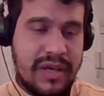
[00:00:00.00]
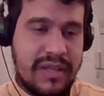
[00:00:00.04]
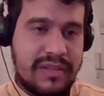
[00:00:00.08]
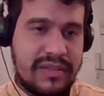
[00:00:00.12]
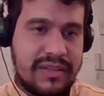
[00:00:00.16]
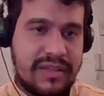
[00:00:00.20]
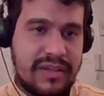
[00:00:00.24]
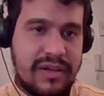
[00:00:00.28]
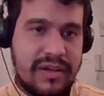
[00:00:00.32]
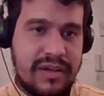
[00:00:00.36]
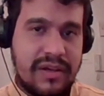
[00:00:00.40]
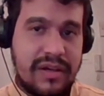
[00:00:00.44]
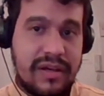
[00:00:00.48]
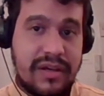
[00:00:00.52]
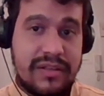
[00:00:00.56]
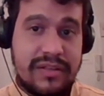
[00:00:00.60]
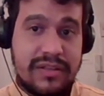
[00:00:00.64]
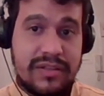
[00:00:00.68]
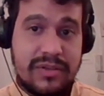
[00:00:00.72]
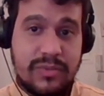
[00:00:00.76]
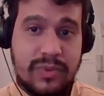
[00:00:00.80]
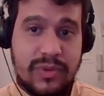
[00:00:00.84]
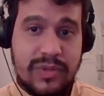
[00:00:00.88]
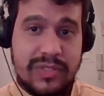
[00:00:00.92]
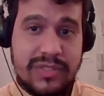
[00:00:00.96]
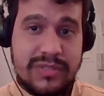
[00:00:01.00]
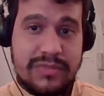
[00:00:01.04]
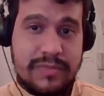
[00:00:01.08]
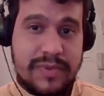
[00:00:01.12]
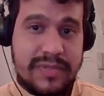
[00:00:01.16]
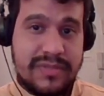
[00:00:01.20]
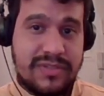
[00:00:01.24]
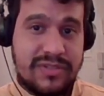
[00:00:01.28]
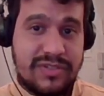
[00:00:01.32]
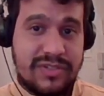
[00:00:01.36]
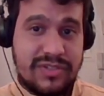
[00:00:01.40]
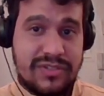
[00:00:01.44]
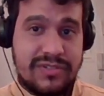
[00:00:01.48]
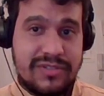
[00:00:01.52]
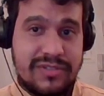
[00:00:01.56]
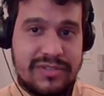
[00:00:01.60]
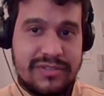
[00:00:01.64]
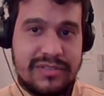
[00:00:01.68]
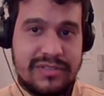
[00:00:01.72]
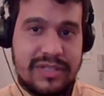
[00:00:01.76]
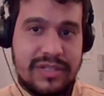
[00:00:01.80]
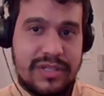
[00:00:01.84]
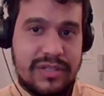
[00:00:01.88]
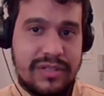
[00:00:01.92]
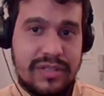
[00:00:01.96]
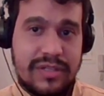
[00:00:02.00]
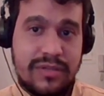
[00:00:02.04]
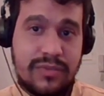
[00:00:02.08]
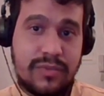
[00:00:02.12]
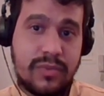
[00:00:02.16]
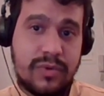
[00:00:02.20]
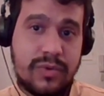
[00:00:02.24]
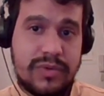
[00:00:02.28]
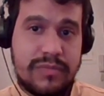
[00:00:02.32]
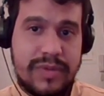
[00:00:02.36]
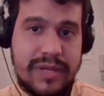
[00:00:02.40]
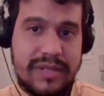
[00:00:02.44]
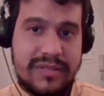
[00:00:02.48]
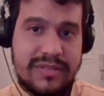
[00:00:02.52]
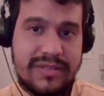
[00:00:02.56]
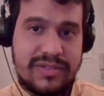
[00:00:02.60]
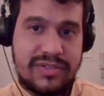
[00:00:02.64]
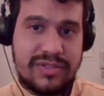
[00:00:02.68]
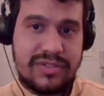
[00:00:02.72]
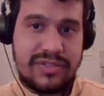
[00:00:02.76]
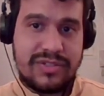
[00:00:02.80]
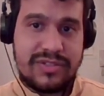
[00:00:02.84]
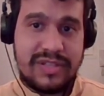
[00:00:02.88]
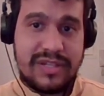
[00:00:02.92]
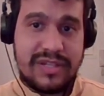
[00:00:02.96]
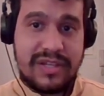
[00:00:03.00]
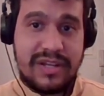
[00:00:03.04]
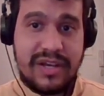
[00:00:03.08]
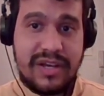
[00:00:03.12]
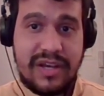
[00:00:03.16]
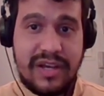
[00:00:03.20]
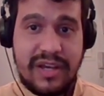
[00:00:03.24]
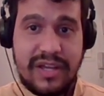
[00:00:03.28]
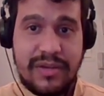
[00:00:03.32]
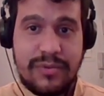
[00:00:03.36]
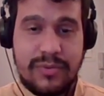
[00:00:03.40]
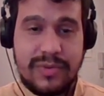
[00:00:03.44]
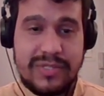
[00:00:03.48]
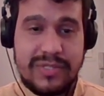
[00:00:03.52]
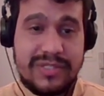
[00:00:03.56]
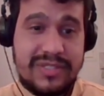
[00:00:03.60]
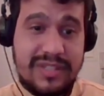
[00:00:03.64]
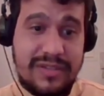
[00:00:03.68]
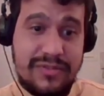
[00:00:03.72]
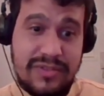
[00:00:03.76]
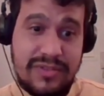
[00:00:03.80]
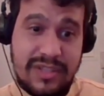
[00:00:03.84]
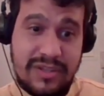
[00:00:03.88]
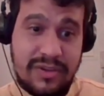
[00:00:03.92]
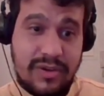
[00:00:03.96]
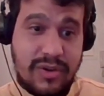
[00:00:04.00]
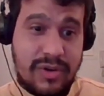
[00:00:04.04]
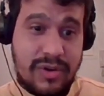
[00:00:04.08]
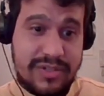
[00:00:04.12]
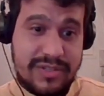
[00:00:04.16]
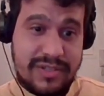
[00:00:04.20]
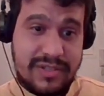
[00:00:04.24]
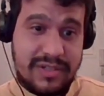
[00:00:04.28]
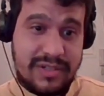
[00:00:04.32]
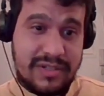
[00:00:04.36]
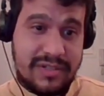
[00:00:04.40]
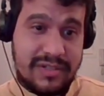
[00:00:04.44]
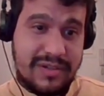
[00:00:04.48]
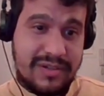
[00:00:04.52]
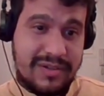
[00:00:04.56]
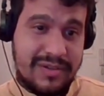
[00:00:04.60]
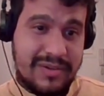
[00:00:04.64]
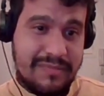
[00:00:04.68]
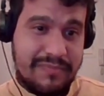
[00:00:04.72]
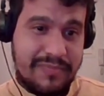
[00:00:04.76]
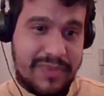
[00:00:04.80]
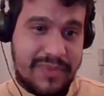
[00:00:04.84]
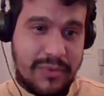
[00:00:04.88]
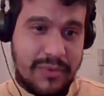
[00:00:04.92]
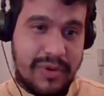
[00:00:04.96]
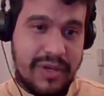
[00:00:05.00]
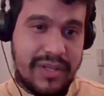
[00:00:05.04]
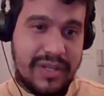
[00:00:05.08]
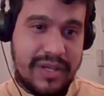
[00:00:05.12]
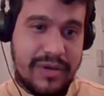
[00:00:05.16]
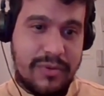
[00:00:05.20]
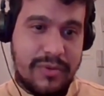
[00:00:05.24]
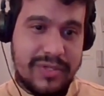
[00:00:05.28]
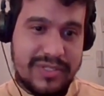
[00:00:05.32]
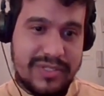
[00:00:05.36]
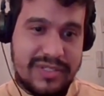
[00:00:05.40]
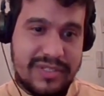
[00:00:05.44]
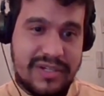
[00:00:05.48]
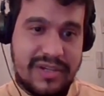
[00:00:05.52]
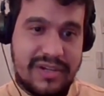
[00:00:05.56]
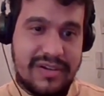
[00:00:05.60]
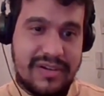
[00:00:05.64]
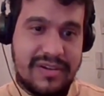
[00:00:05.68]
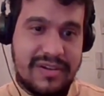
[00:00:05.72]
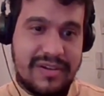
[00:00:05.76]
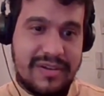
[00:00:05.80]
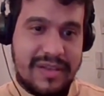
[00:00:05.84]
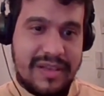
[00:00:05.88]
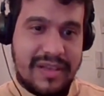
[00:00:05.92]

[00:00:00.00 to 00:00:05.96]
the, that was messages that, that were messages that I received in Corsica when I was there